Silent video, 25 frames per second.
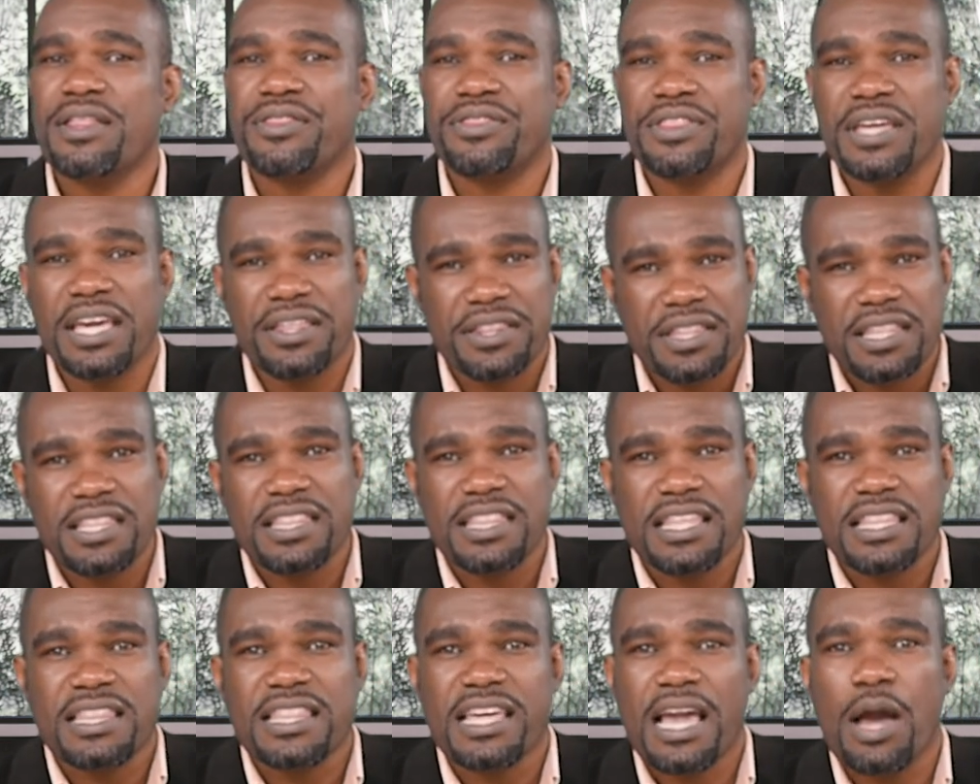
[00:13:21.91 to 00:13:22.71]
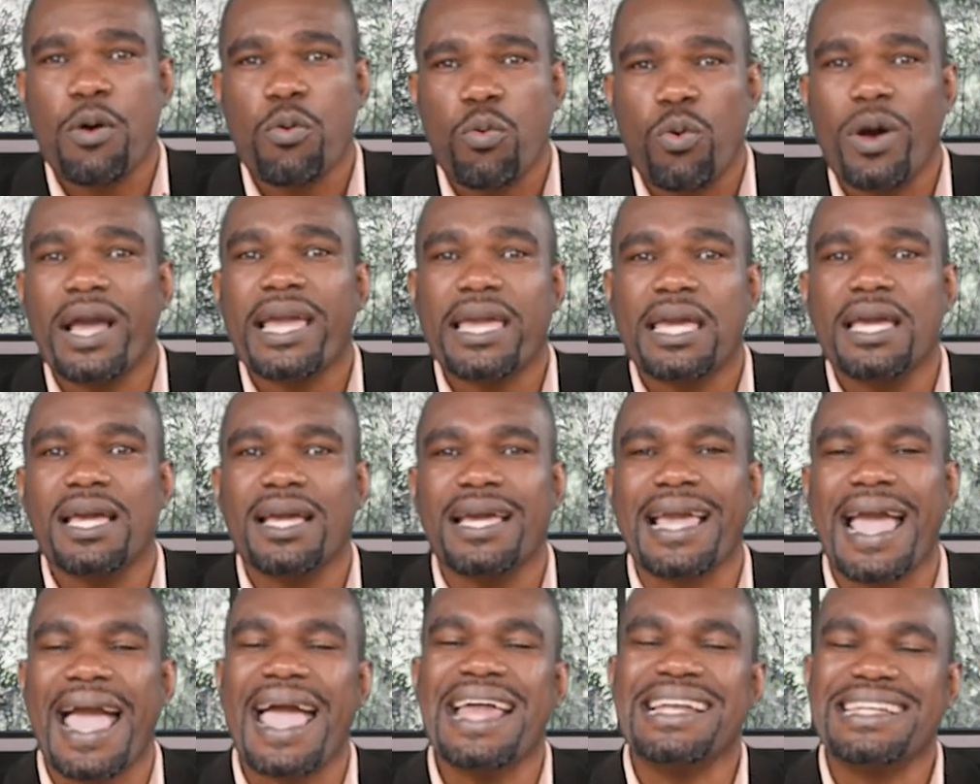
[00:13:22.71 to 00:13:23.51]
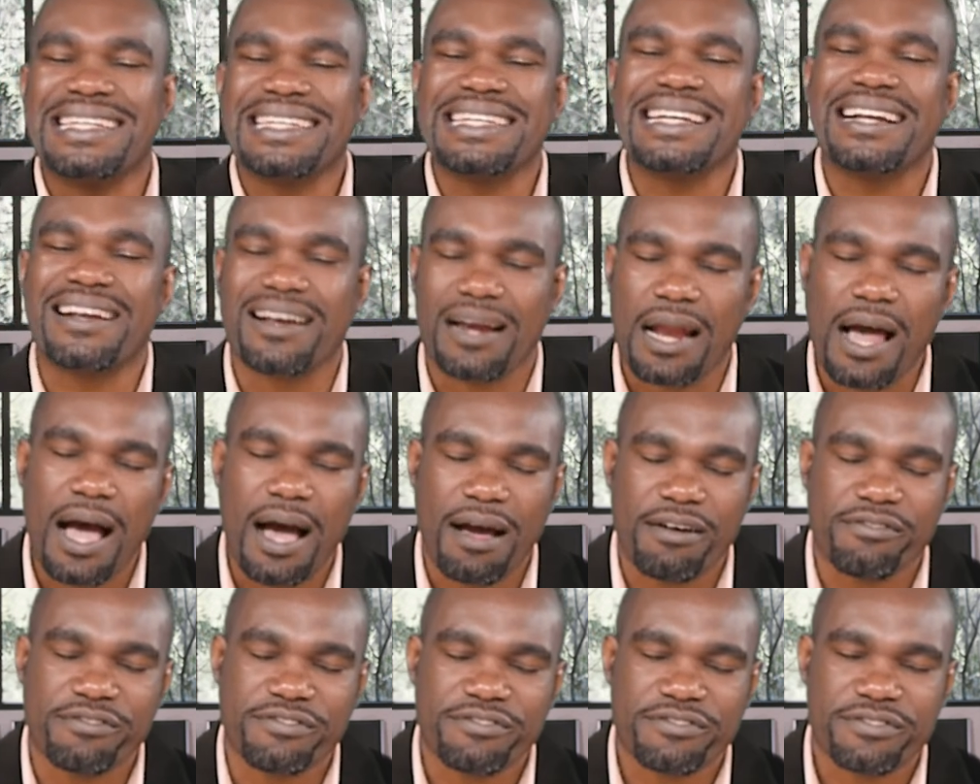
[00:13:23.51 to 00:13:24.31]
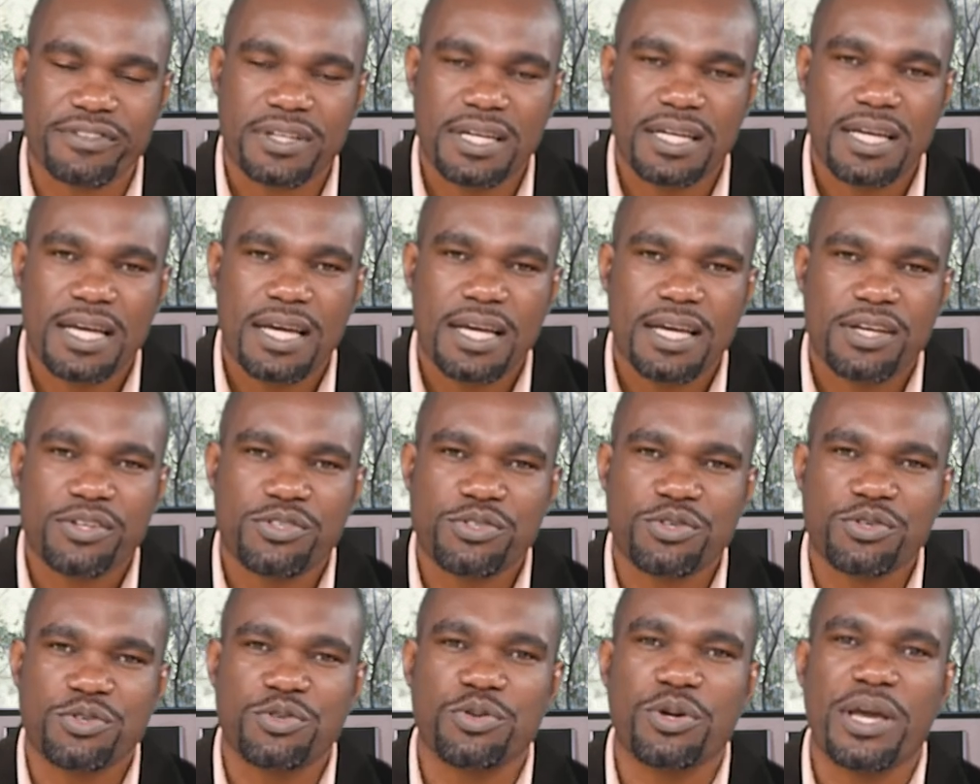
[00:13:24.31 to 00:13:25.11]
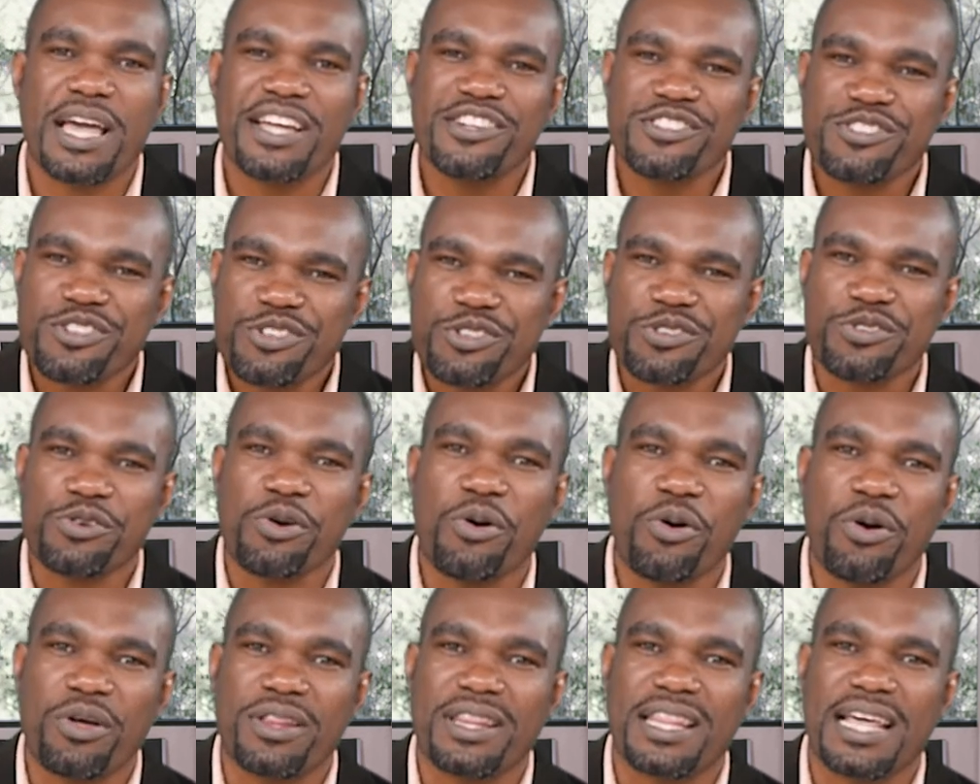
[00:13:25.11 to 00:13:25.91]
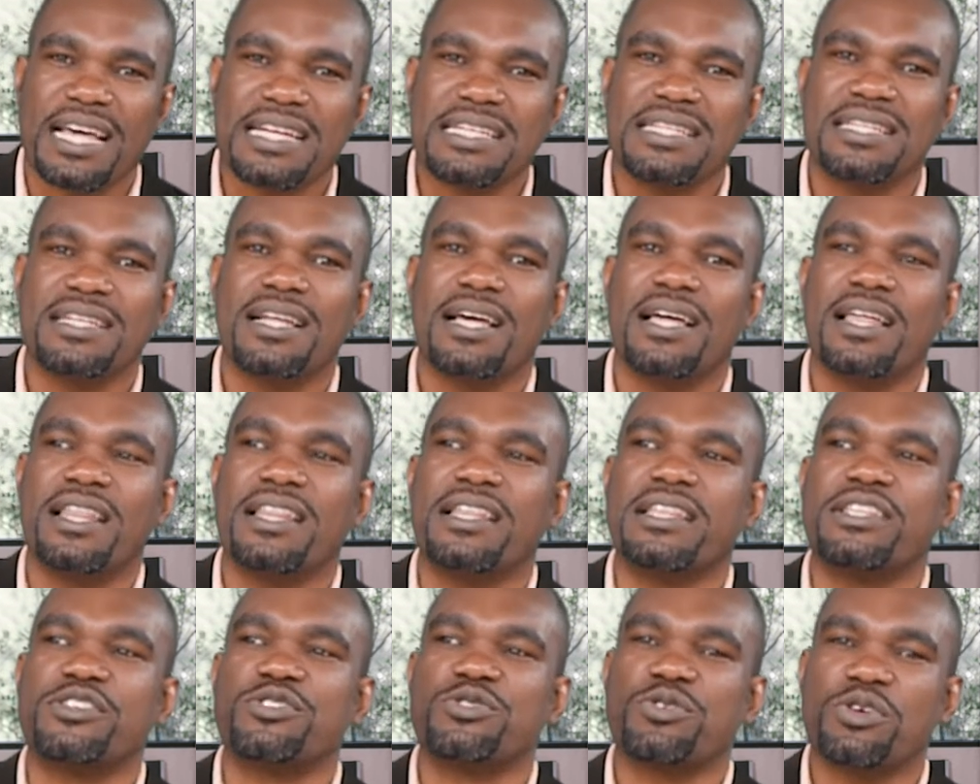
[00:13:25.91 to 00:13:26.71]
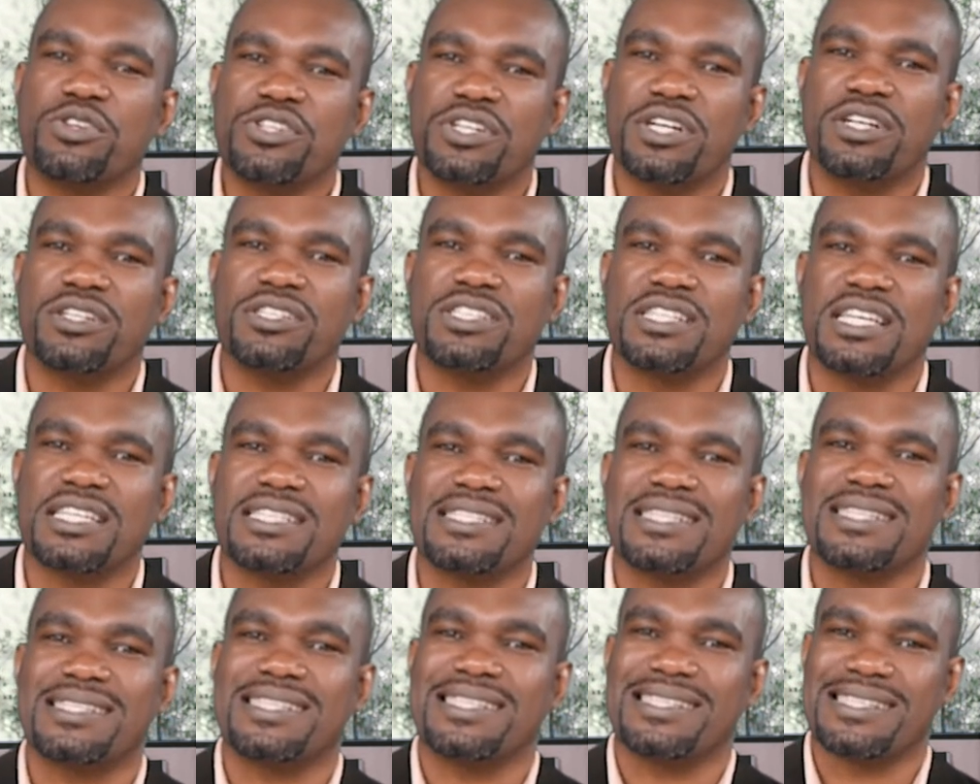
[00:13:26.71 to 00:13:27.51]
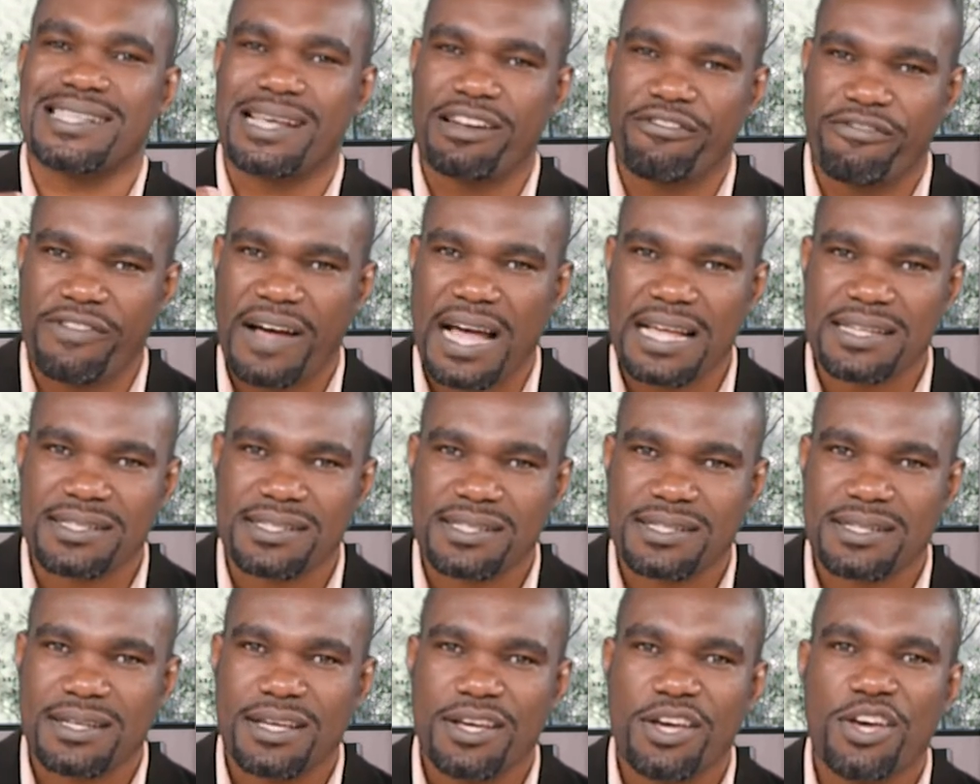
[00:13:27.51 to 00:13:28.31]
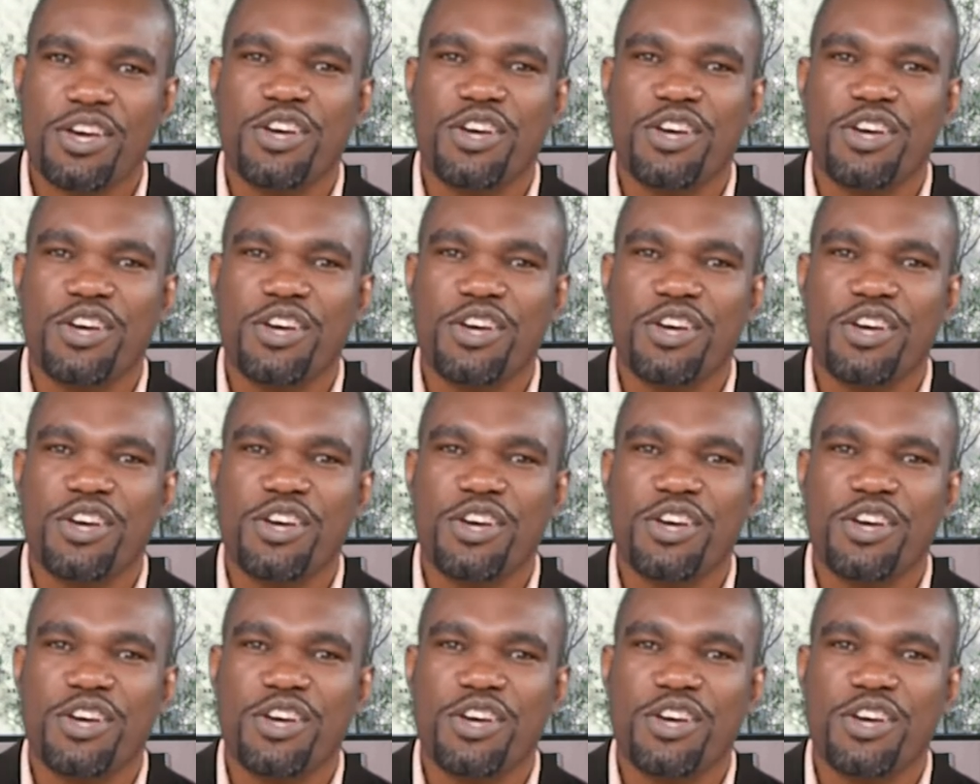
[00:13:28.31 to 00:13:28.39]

They, they, they are working hand in glove to, to ensure that social justice is advanced,